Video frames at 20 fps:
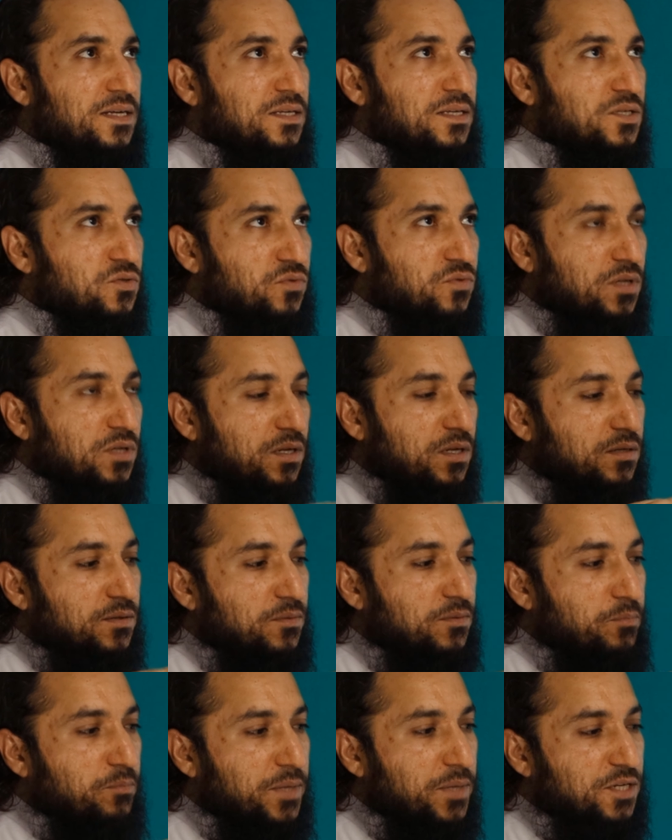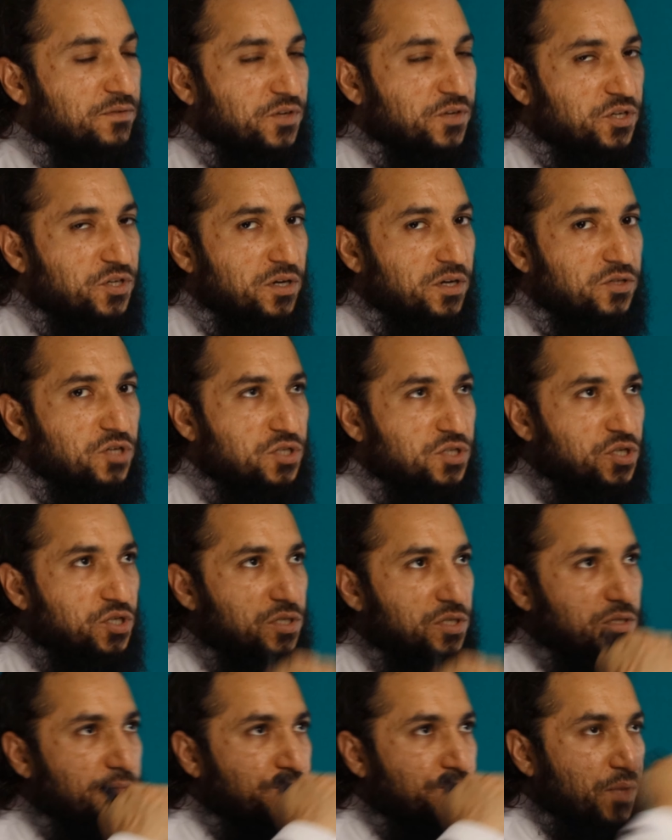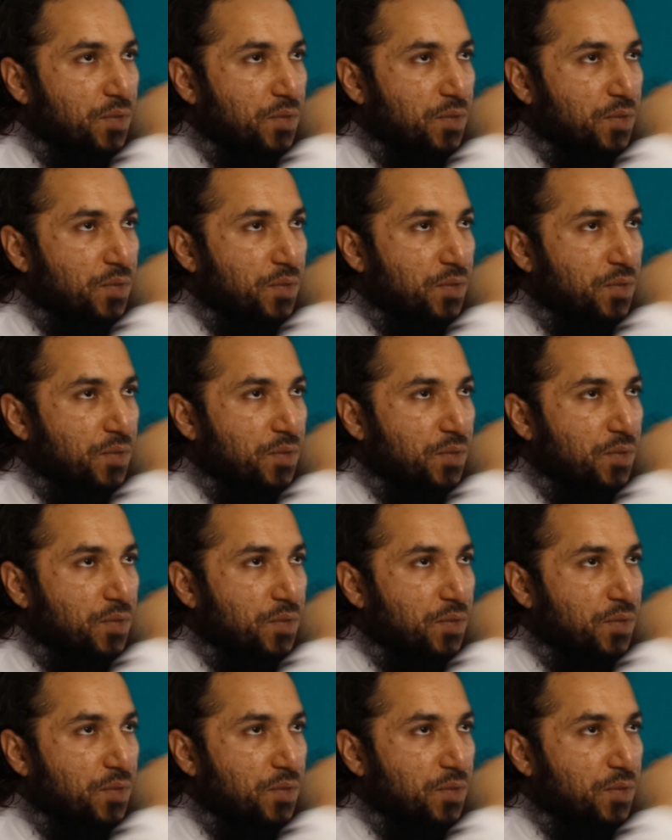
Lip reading: so the middle of the tongue touches